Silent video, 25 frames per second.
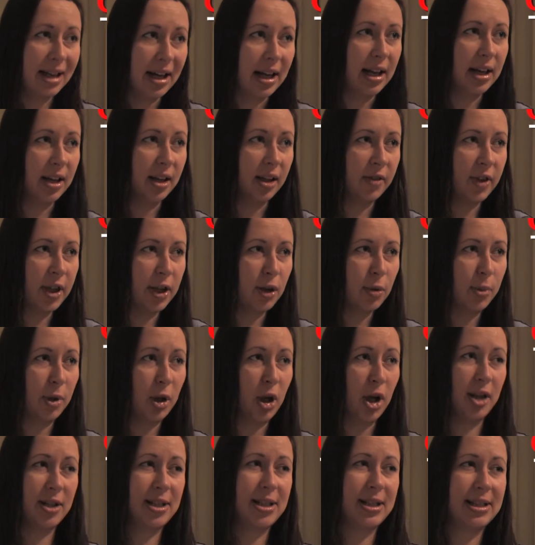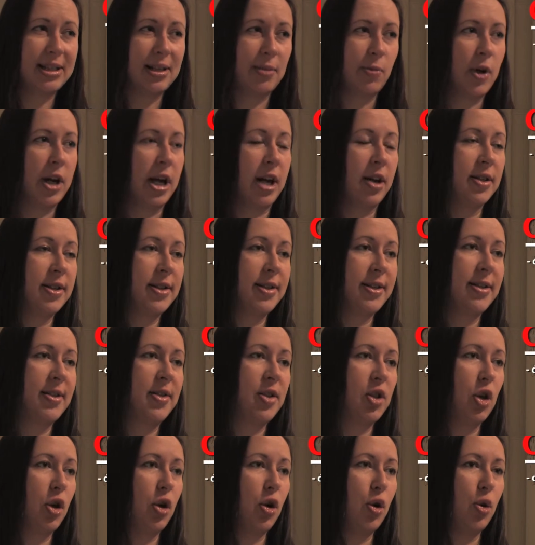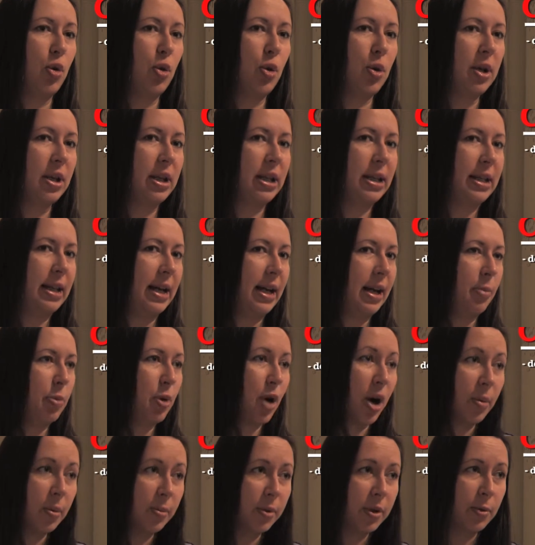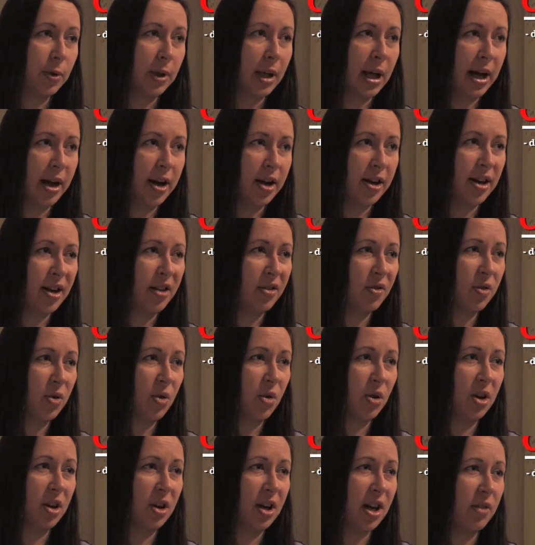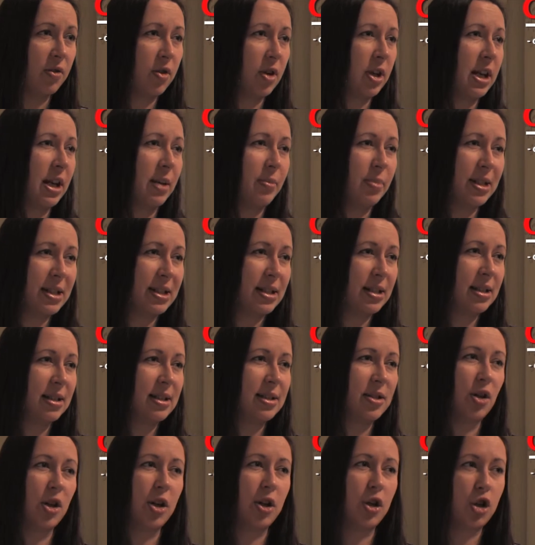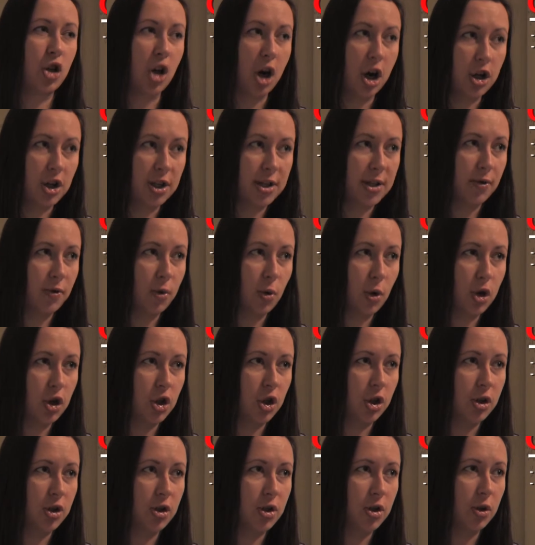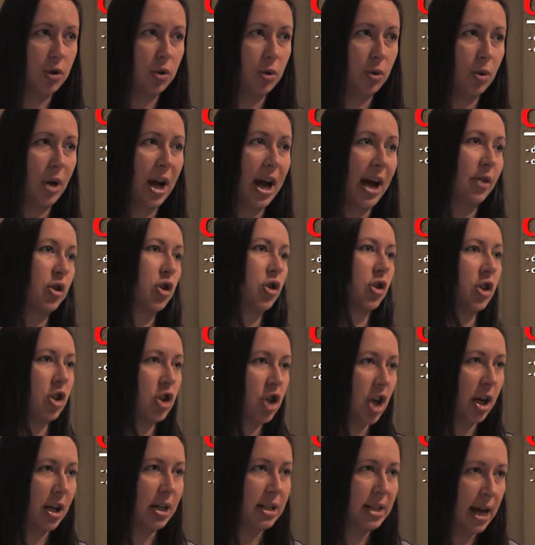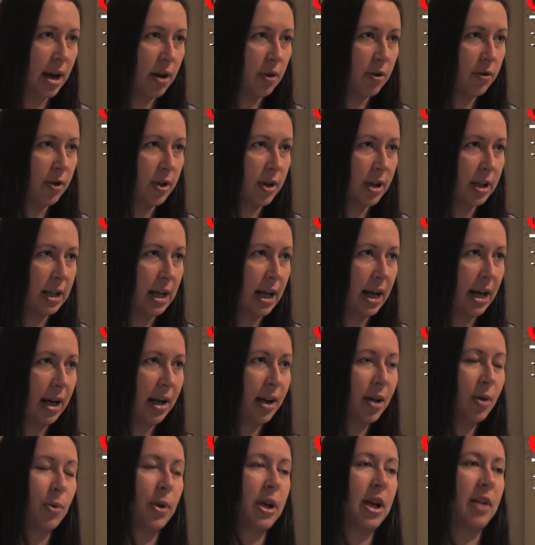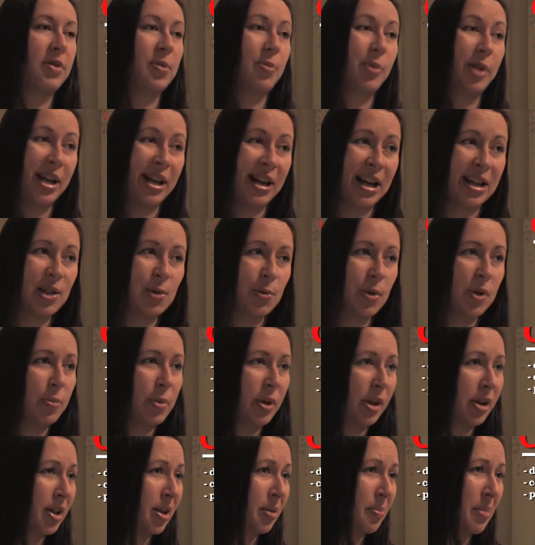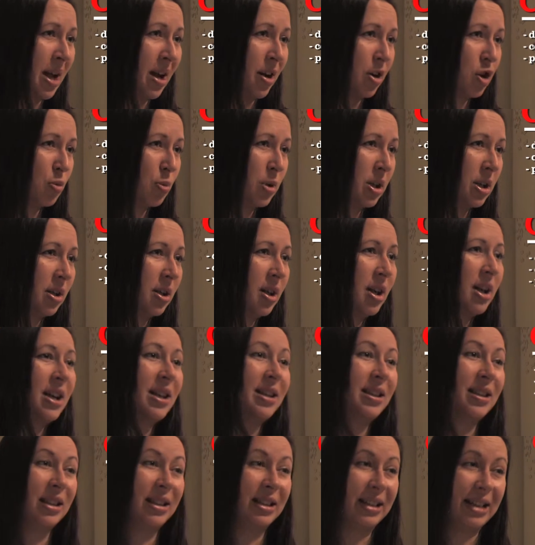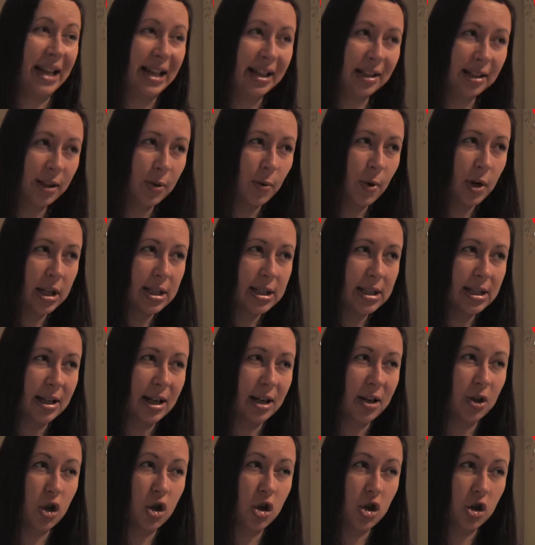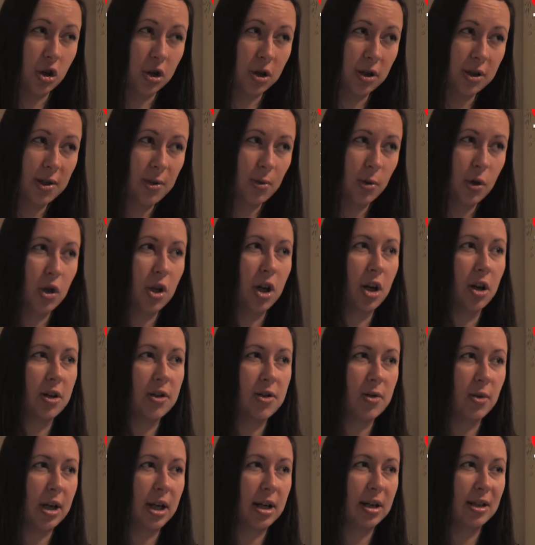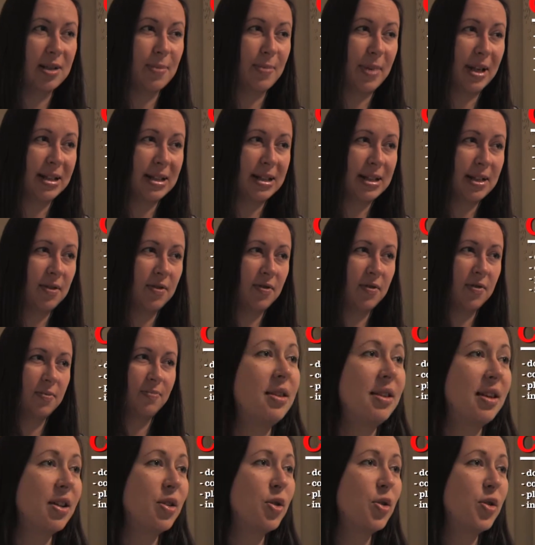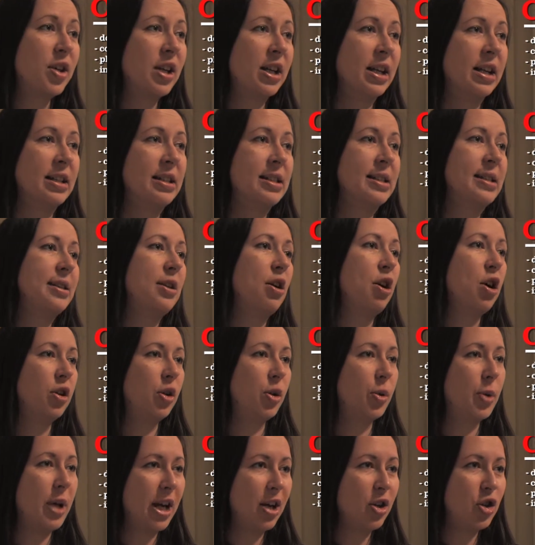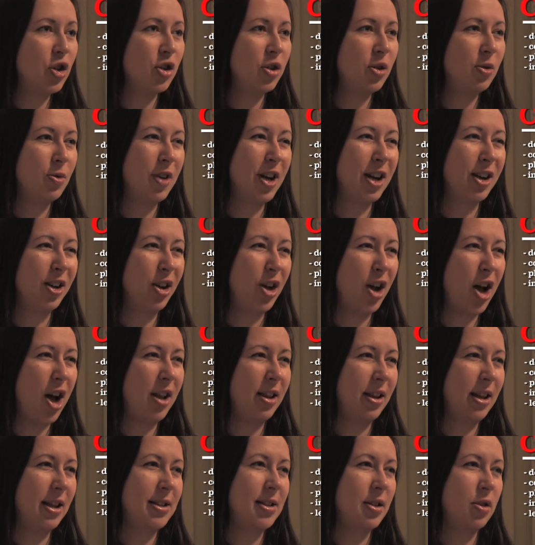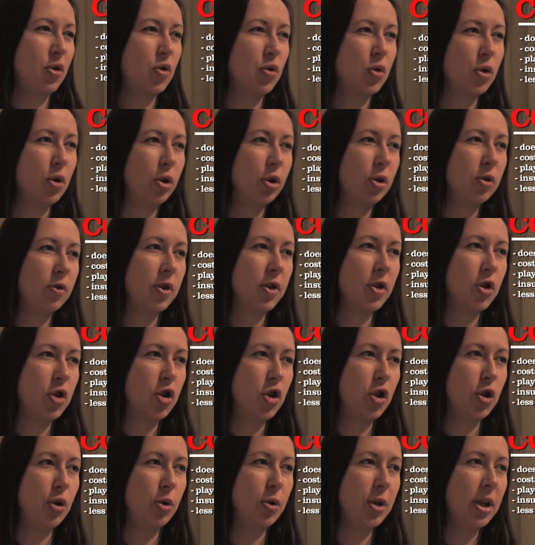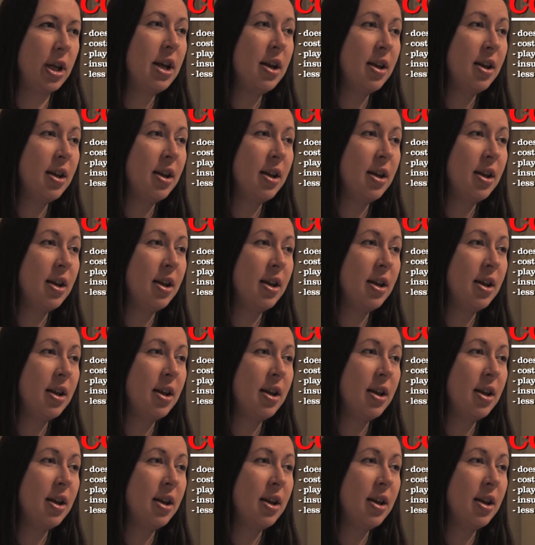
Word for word: An elevator belongs to someone else, so they probably rely on it for everyday business. They're going to charge us a fortune to actually shut it down for the day. We have to play nice with building management. They'll likely want us to get insurance, which could also get expensive. The other thing is, on location, you've got a lot less control over the shoot.